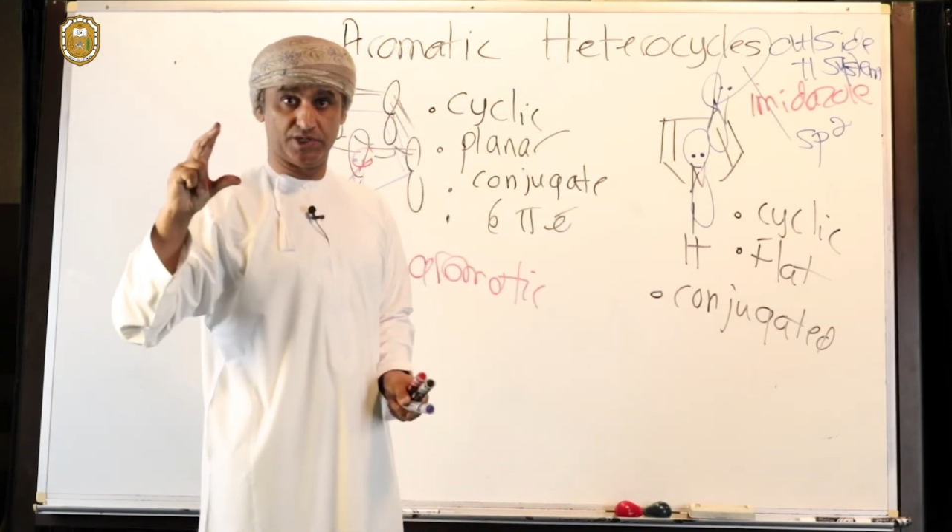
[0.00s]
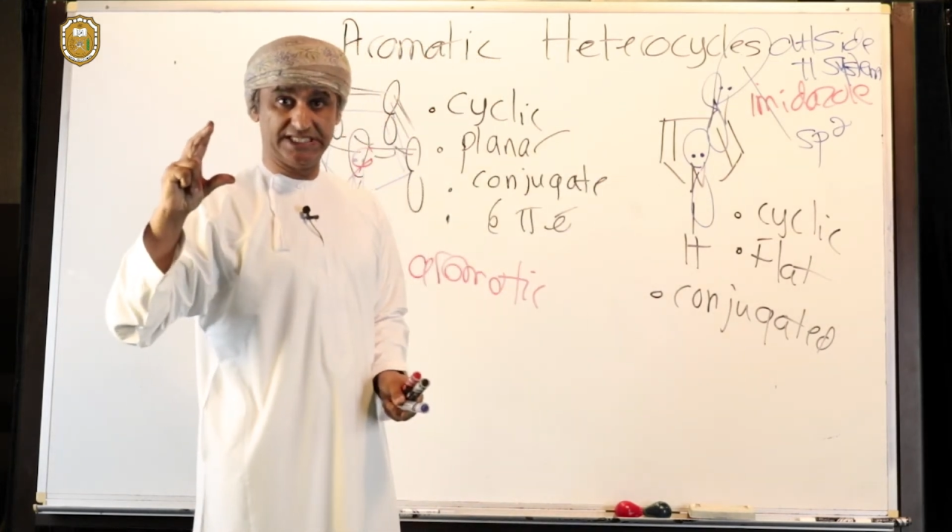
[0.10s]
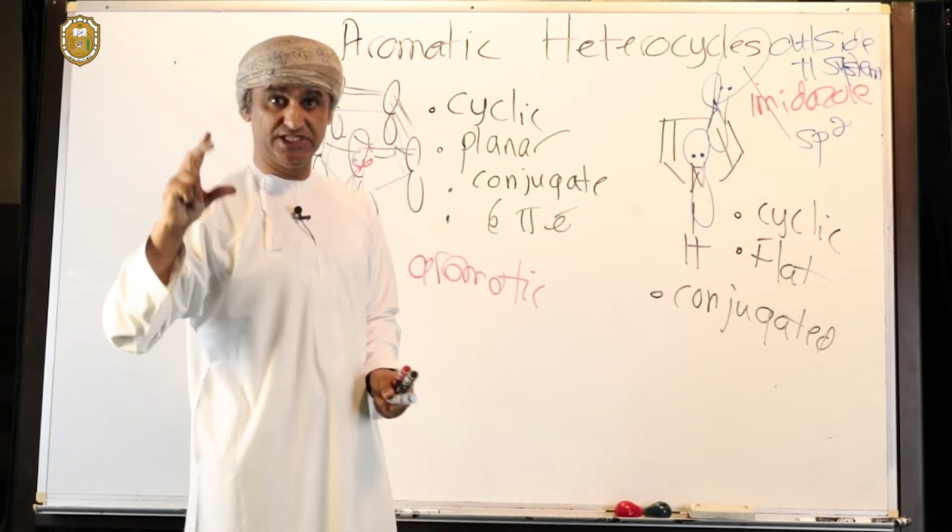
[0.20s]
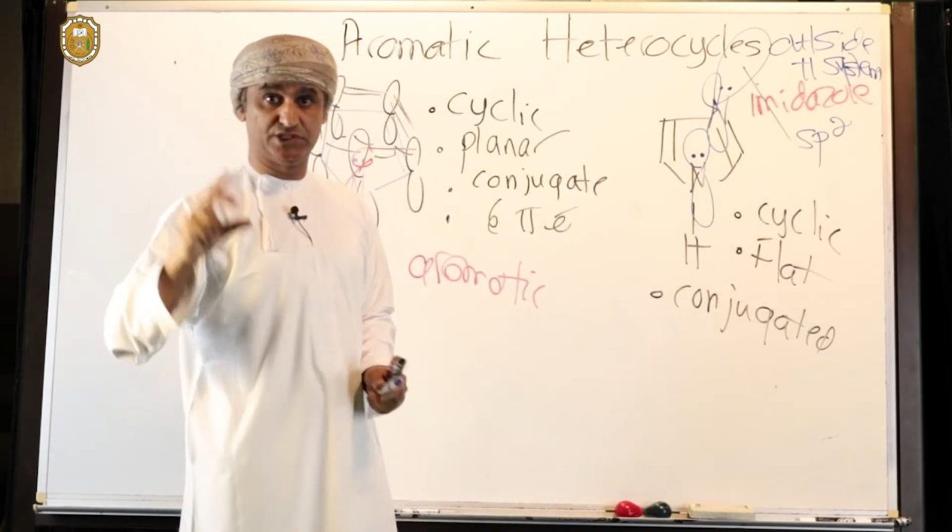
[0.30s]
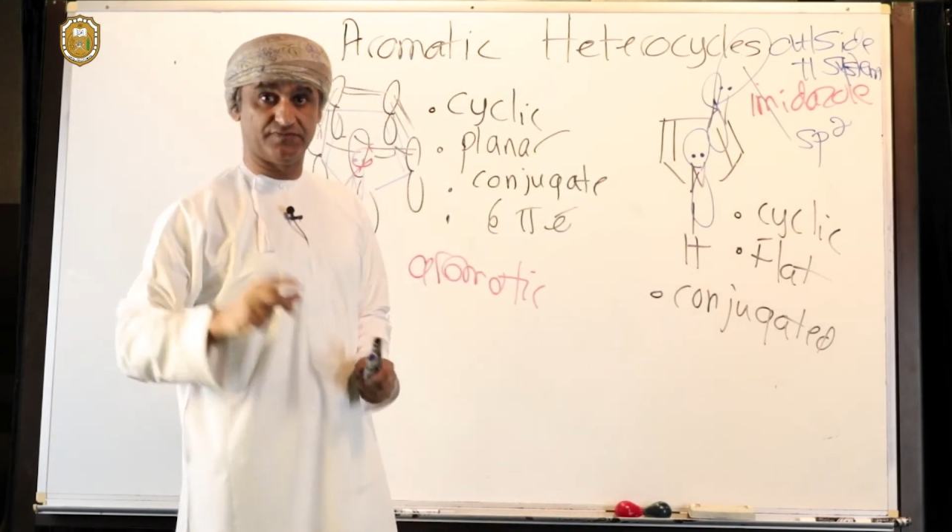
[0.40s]

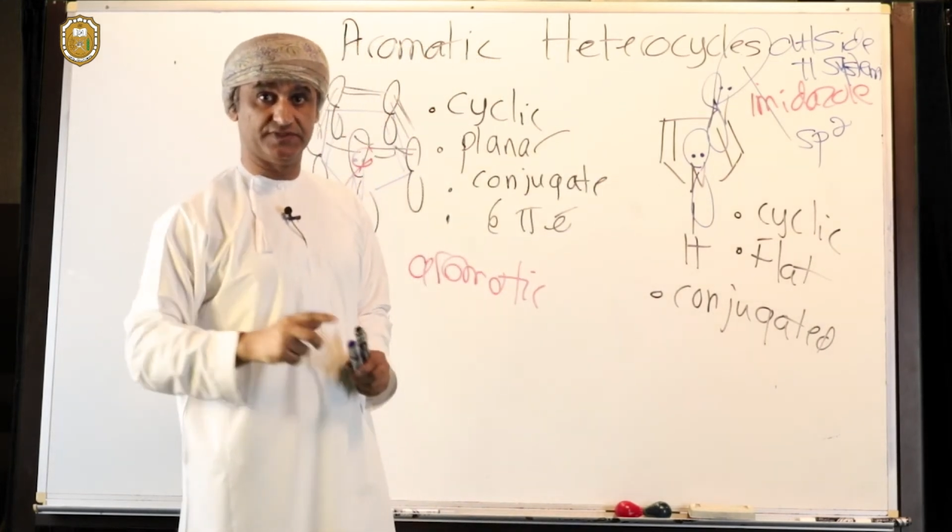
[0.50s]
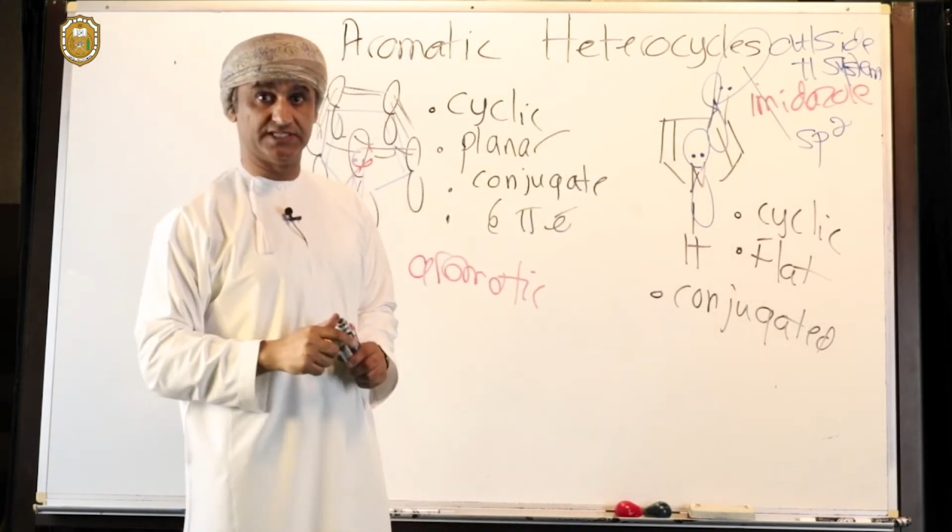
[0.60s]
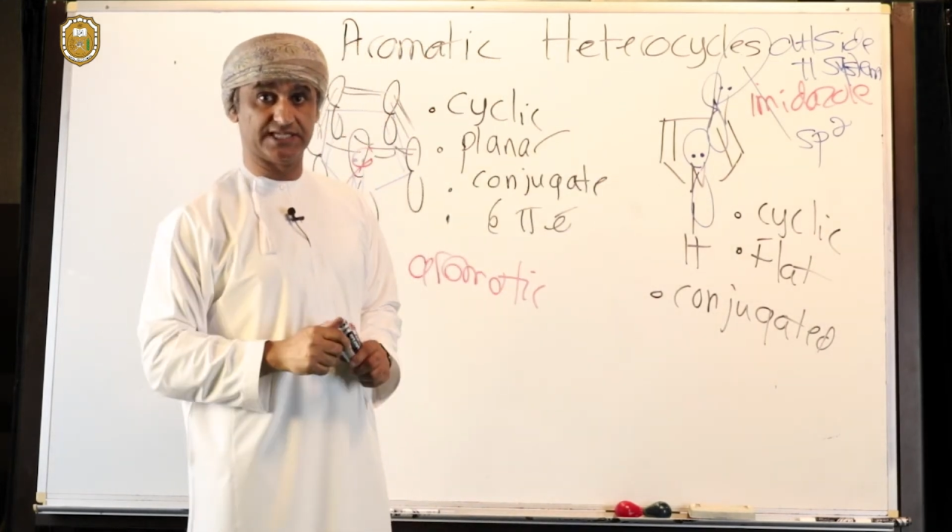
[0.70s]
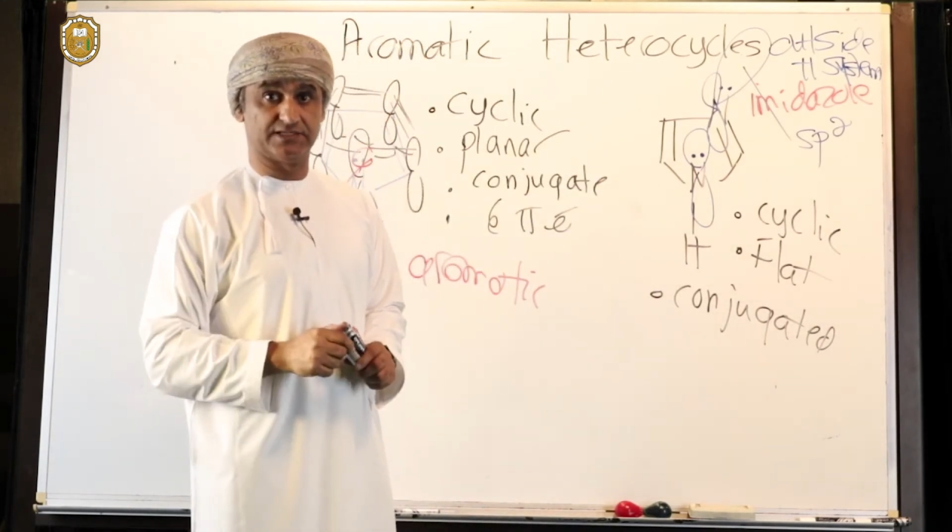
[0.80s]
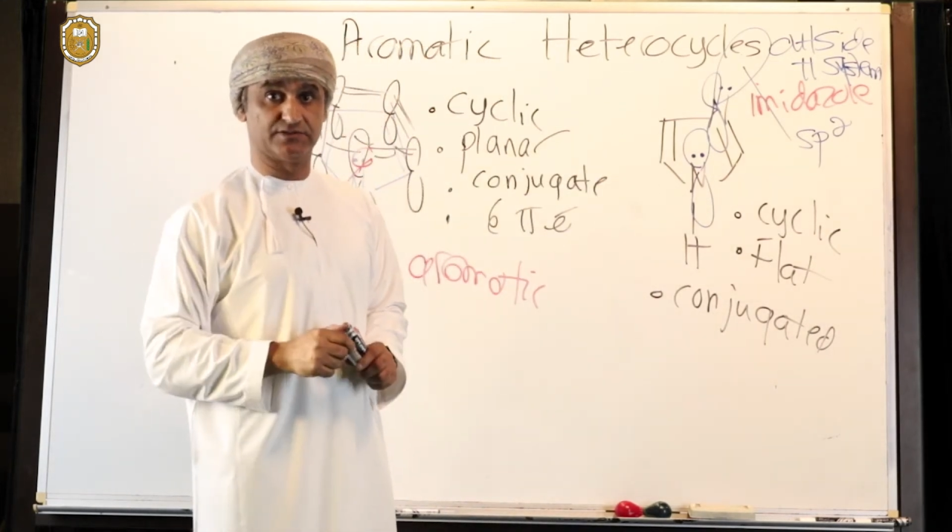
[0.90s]
each of
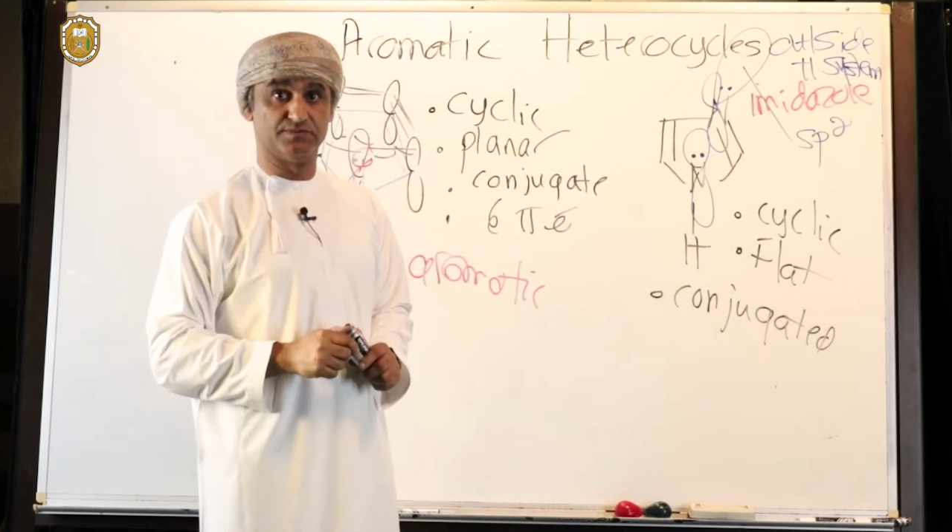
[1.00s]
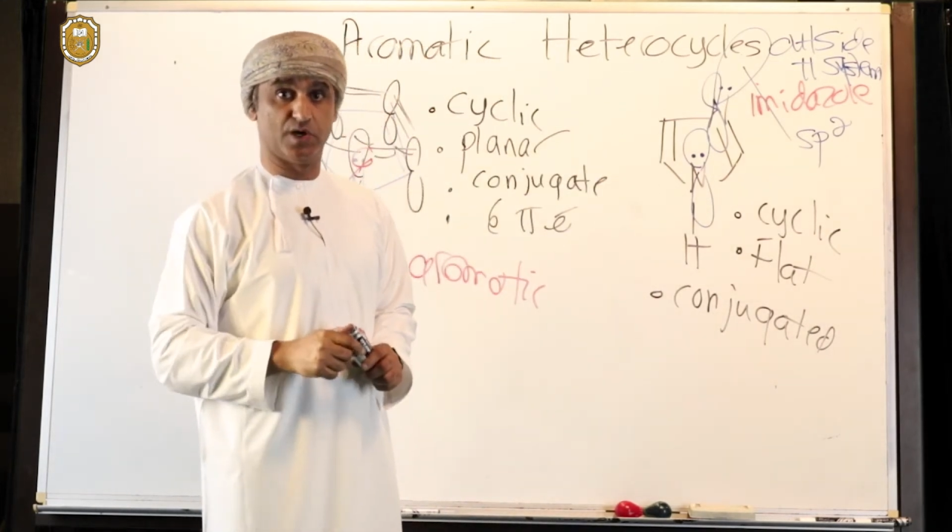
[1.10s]
these atoms,